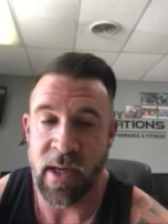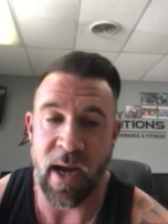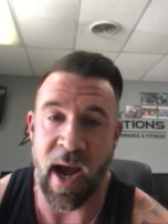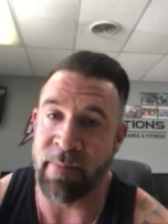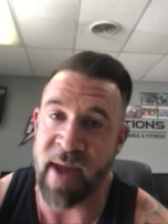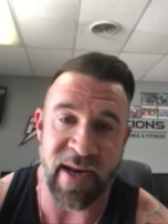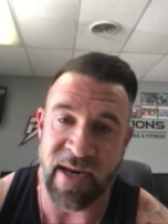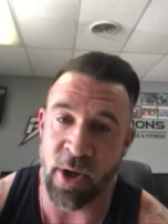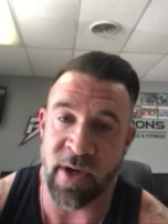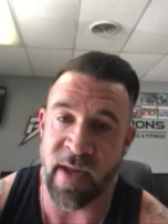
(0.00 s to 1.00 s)
I'm not
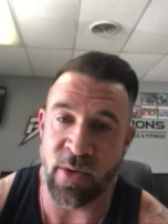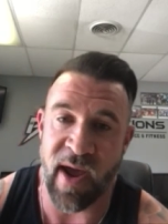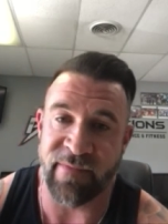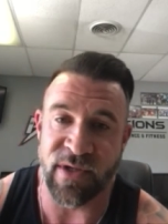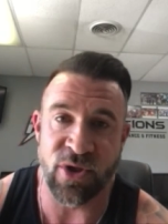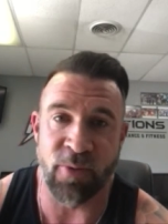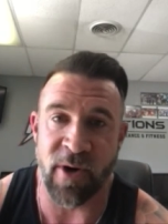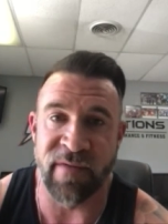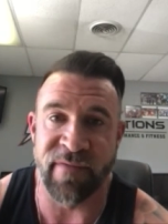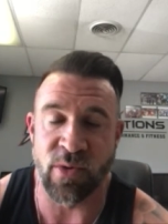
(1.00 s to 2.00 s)
hearing that you have a
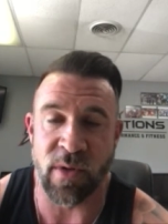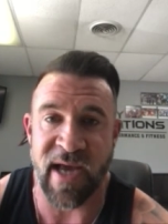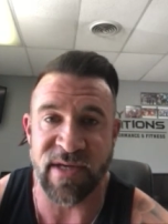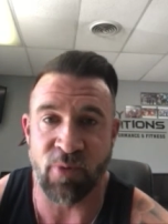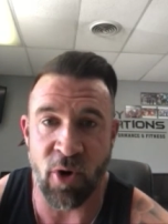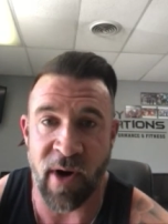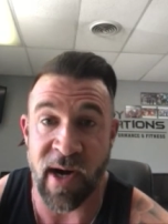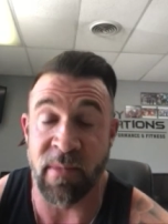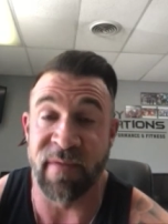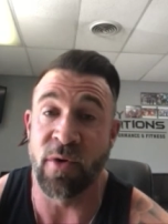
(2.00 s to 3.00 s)
super individualized
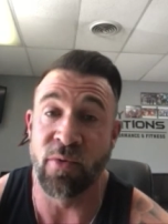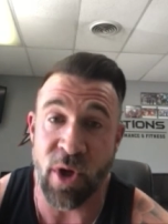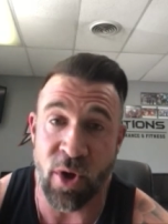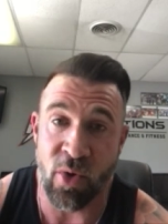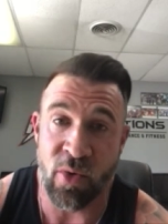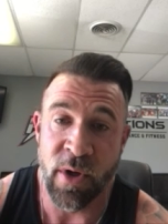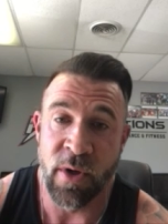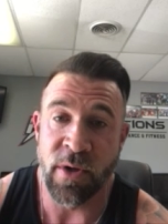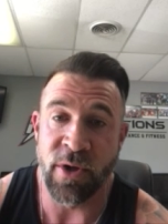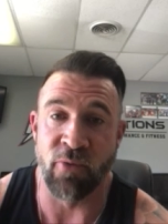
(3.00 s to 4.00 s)
program. And if you do,
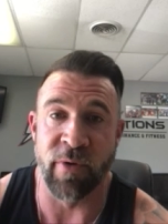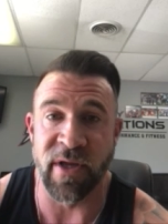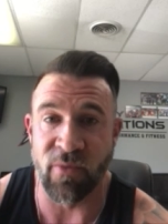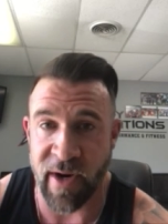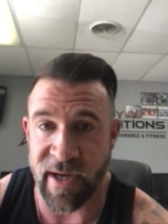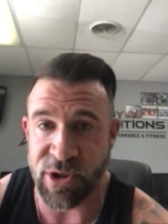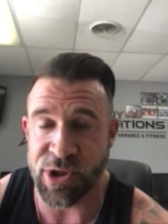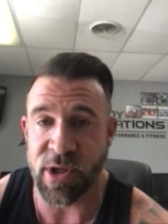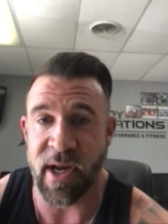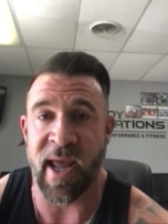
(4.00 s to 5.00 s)
you're really
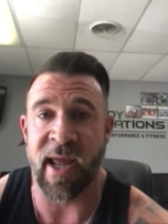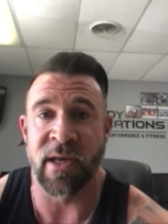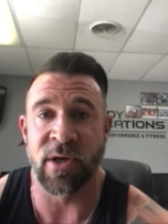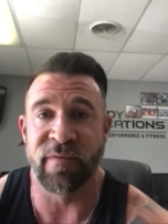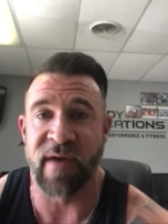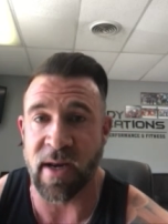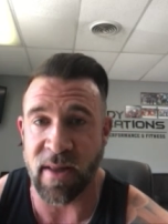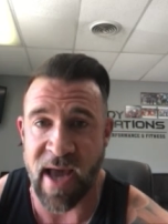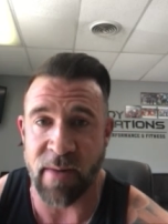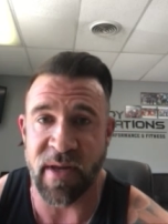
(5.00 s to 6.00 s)
rich and you've got a
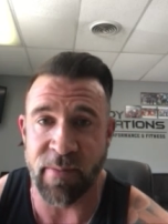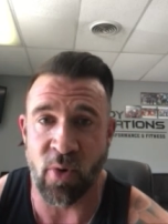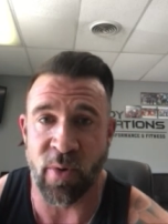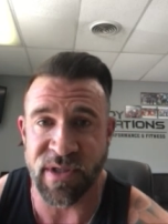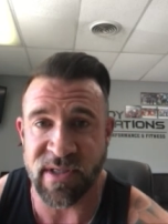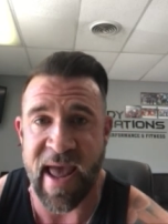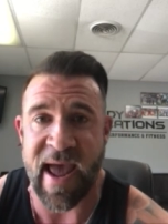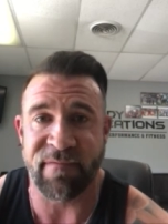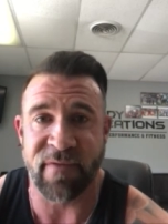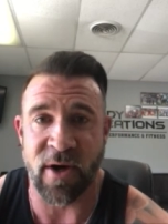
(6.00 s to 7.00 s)
lot of people on
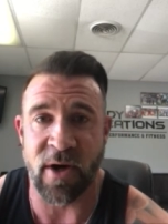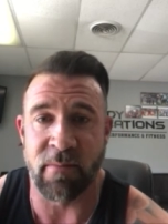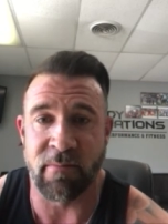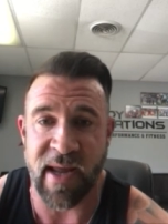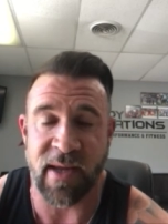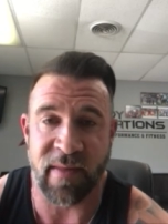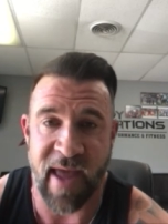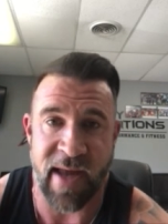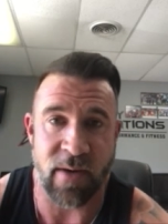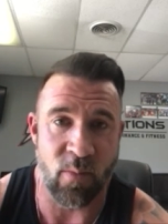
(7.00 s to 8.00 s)
staff that are making
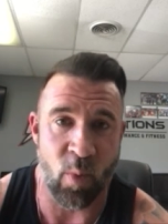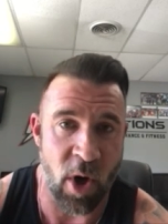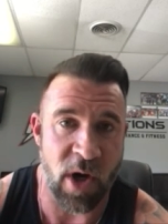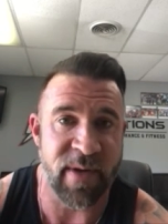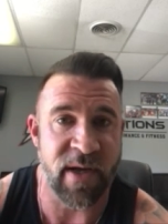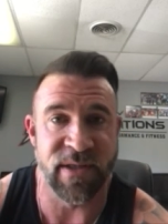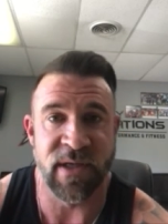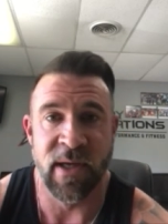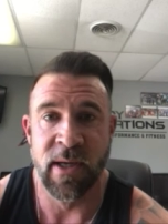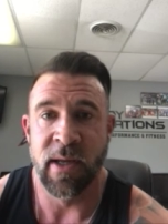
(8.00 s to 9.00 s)
that work, because
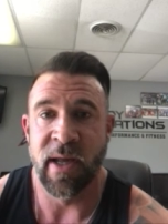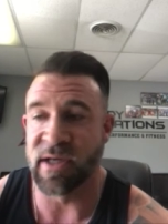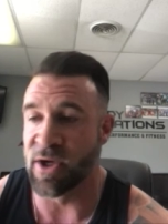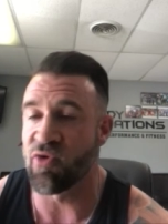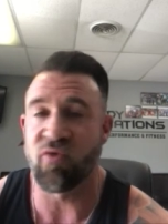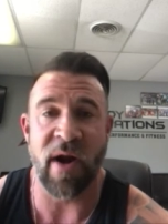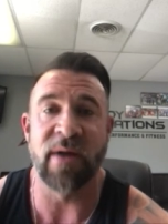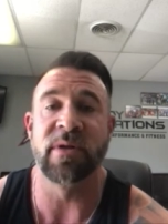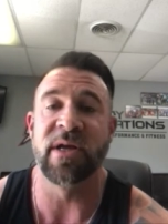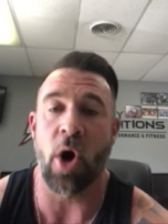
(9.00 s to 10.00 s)
it's an
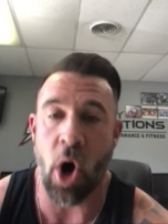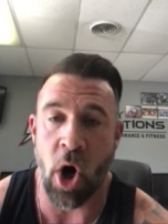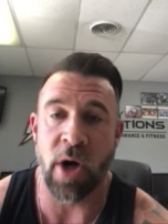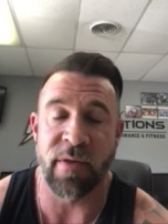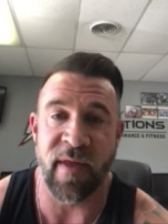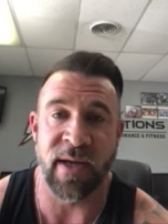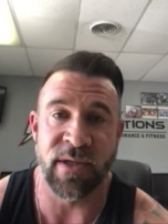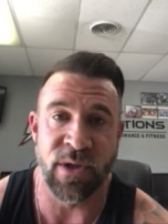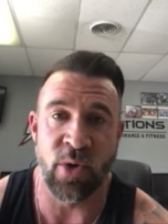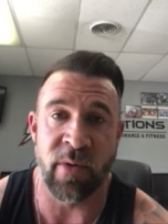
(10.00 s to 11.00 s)
incredibly hard thing
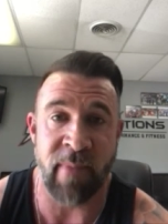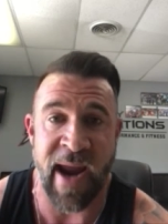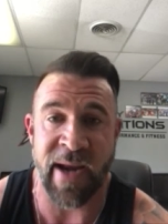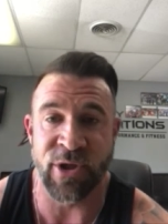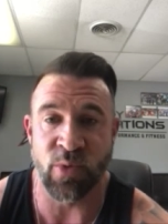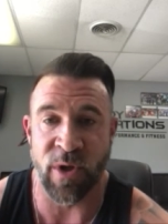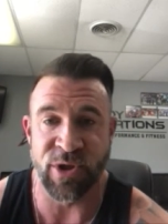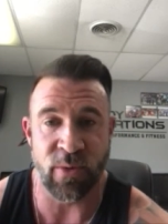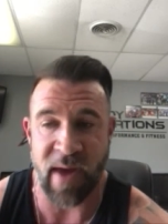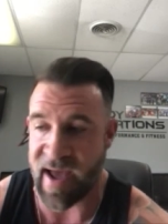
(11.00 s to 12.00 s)
to do and manage
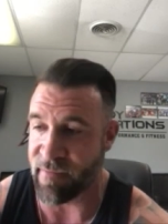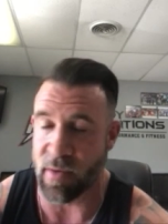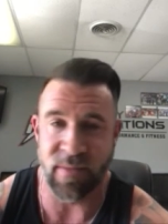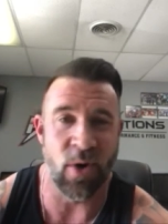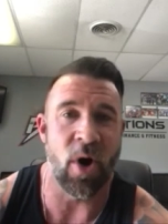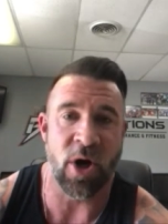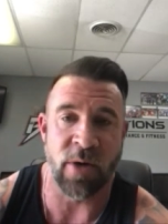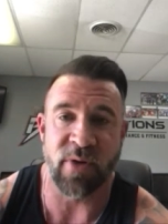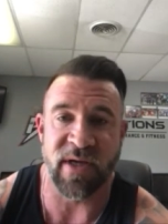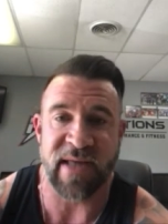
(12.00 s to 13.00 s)
once you have,
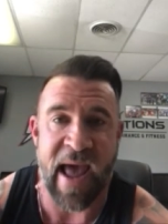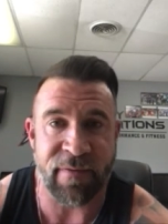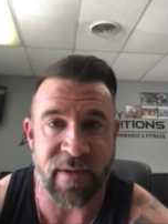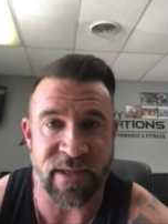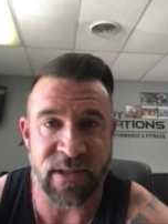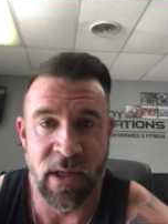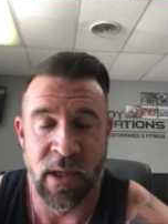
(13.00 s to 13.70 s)
100 plus athletes,